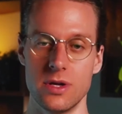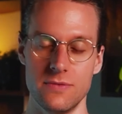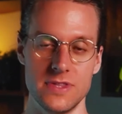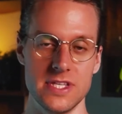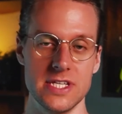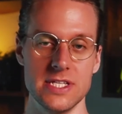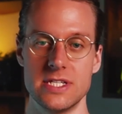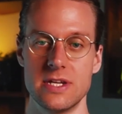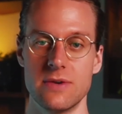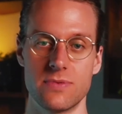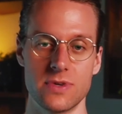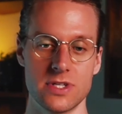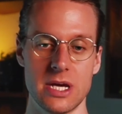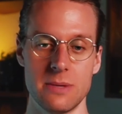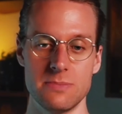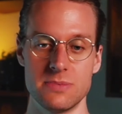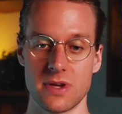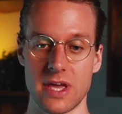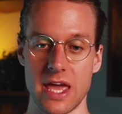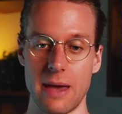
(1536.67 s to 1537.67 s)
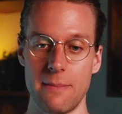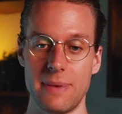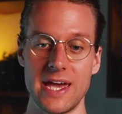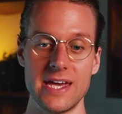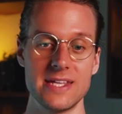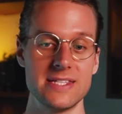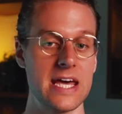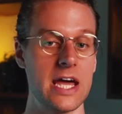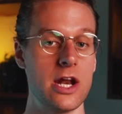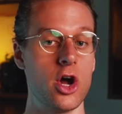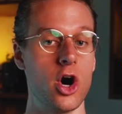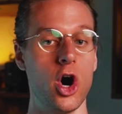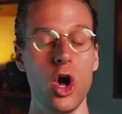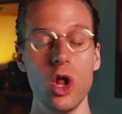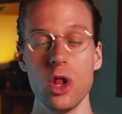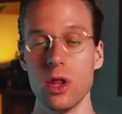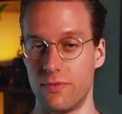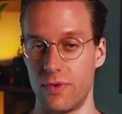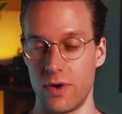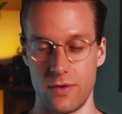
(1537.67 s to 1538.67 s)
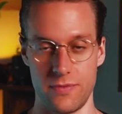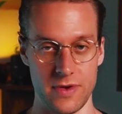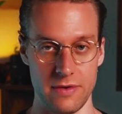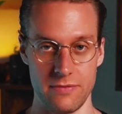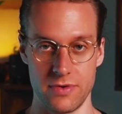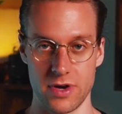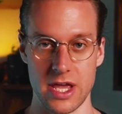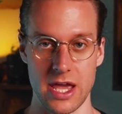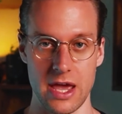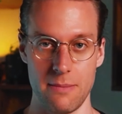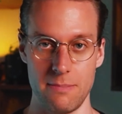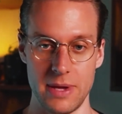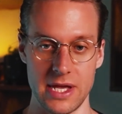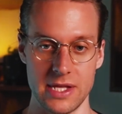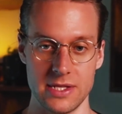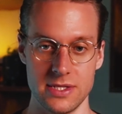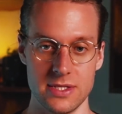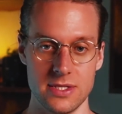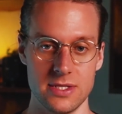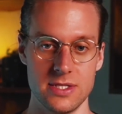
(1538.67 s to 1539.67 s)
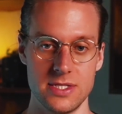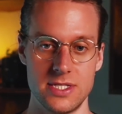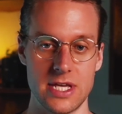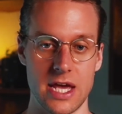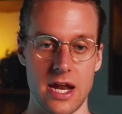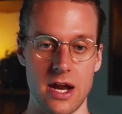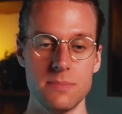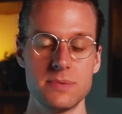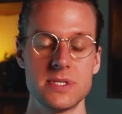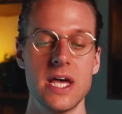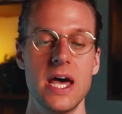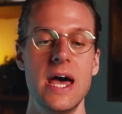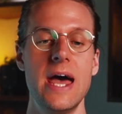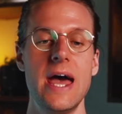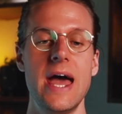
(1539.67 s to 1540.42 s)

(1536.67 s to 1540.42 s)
of these different types of campaigns and all of our favorite campaign setups.